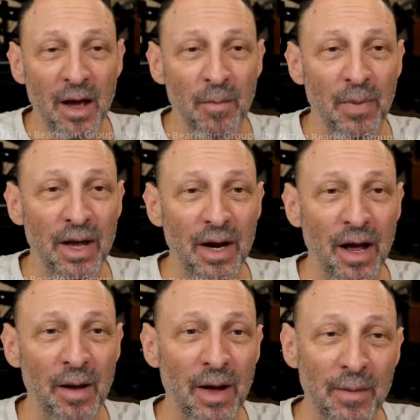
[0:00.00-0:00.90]
But
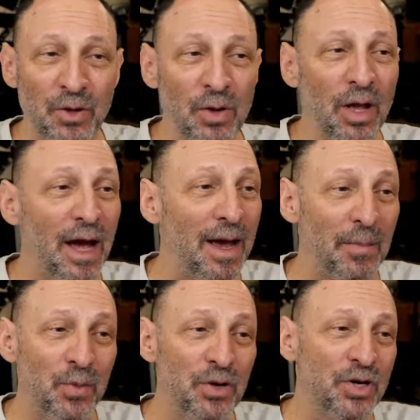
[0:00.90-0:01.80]
Abdullah, I
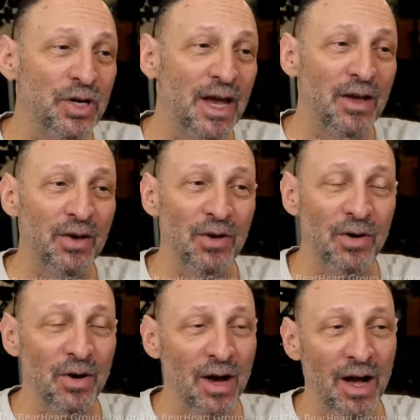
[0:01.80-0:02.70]
appreciate
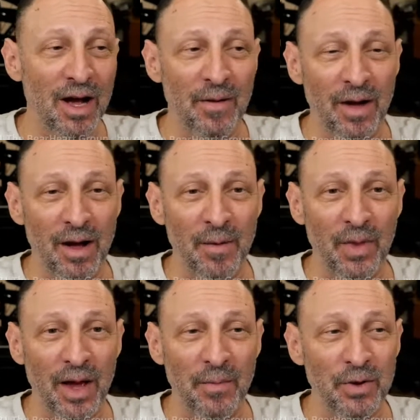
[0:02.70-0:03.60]
your
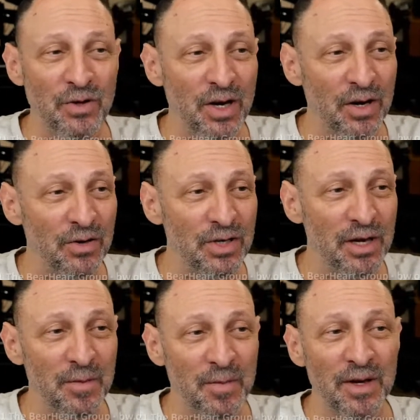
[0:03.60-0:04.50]

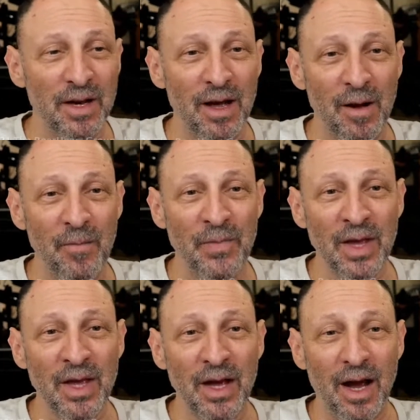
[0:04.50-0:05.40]
sentiment.
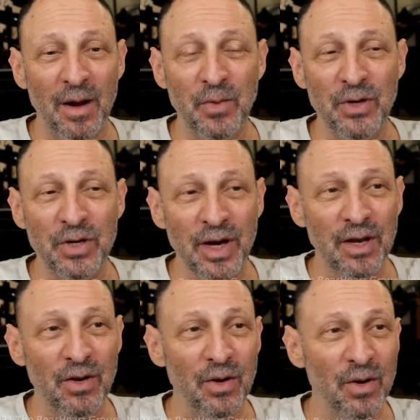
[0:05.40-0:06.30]
I appreciate
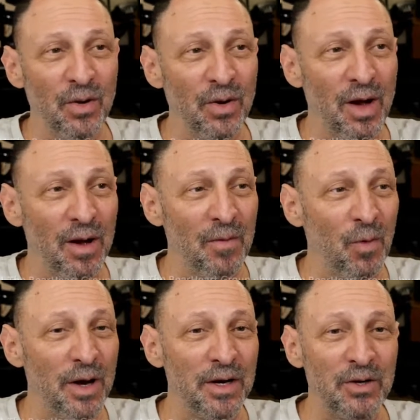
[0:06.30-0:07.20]
your
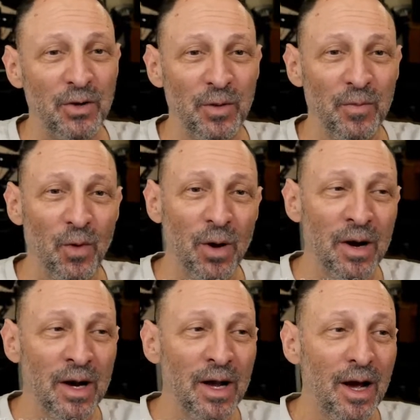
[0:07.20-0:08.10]
wanting to learn more.
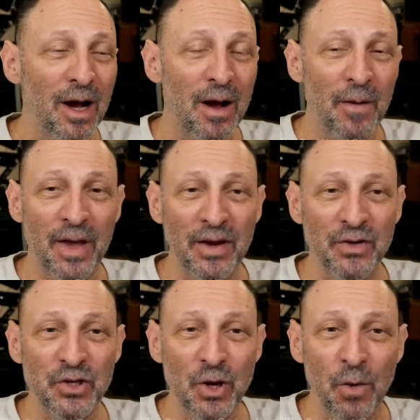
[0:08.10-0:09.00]
And
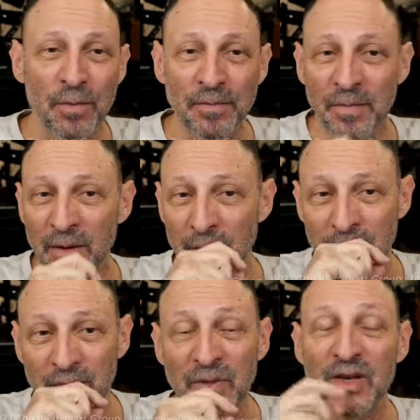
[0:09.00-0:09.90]
so,
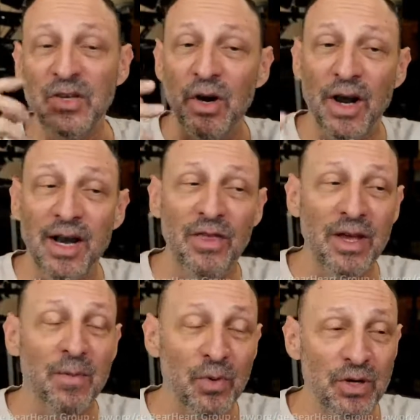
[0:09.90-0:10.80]
is there anything in
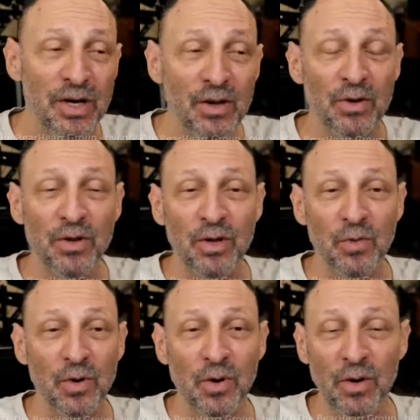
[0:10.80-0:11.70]
particular that you would
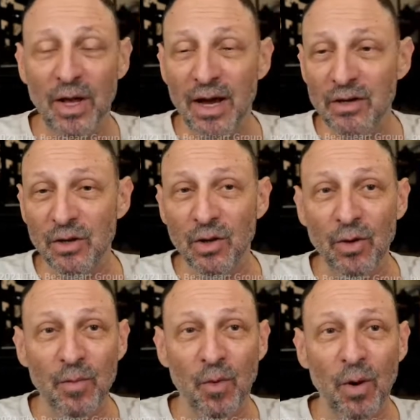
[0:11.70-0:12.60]
like to learn
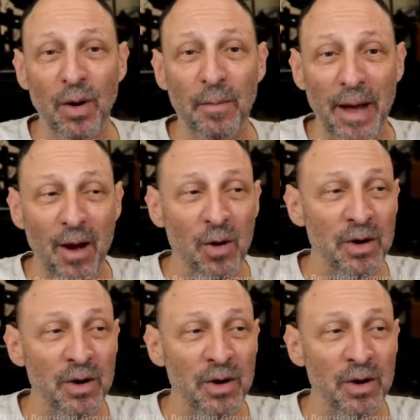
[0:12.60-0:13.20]
more about?